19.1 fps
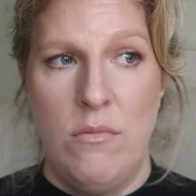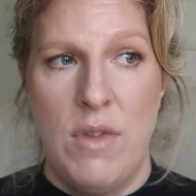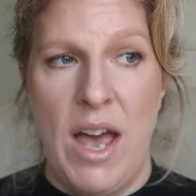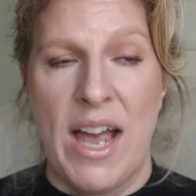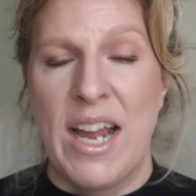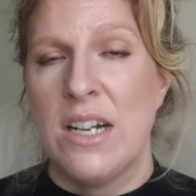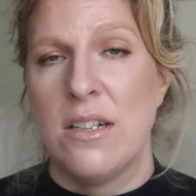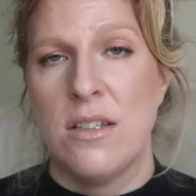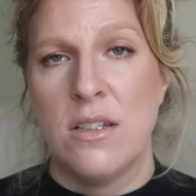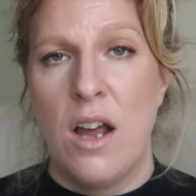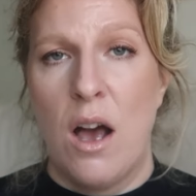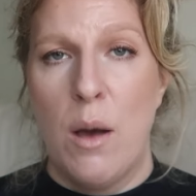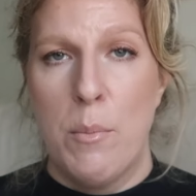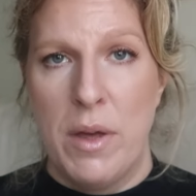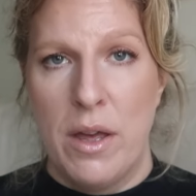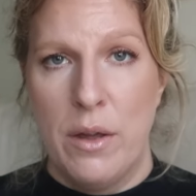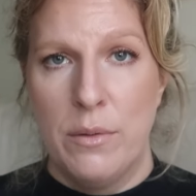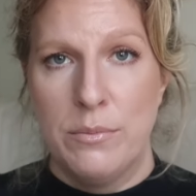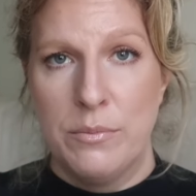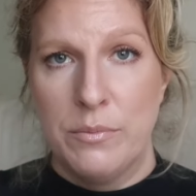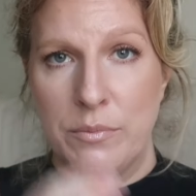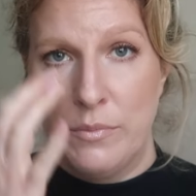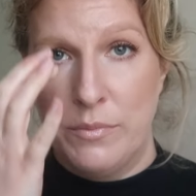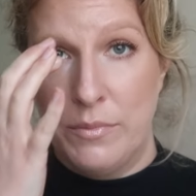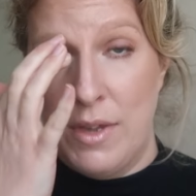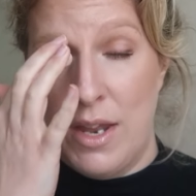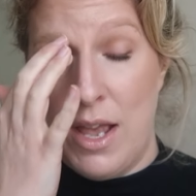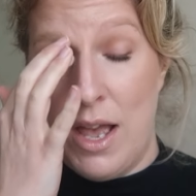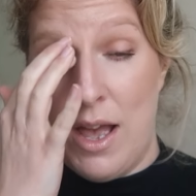I can stop it.
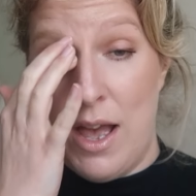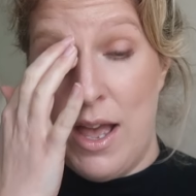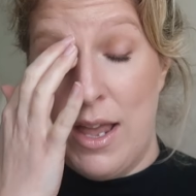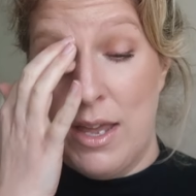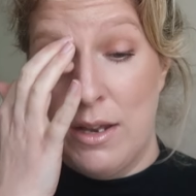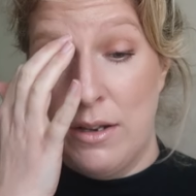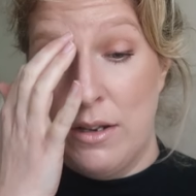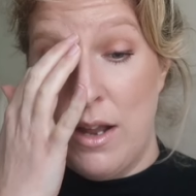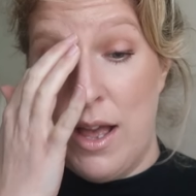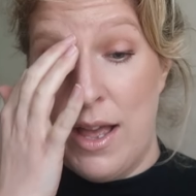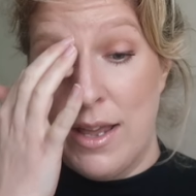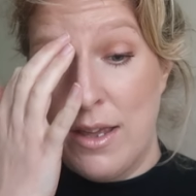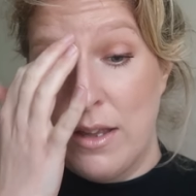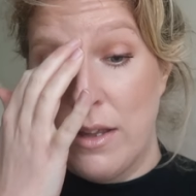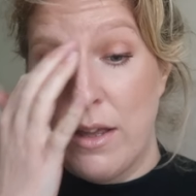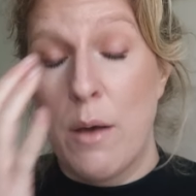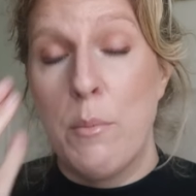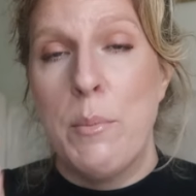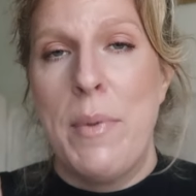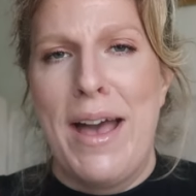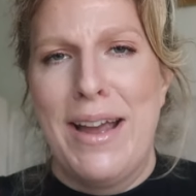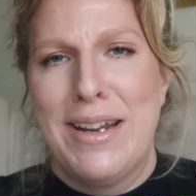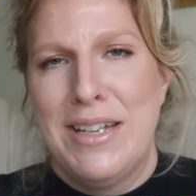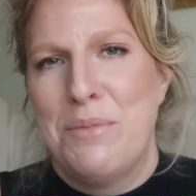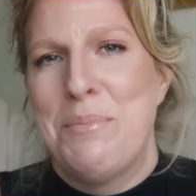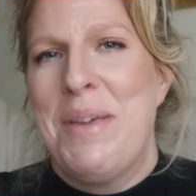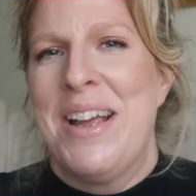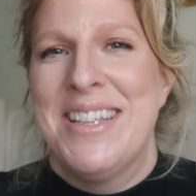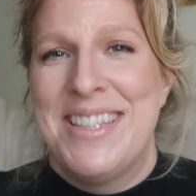I can I can come back
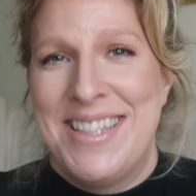to my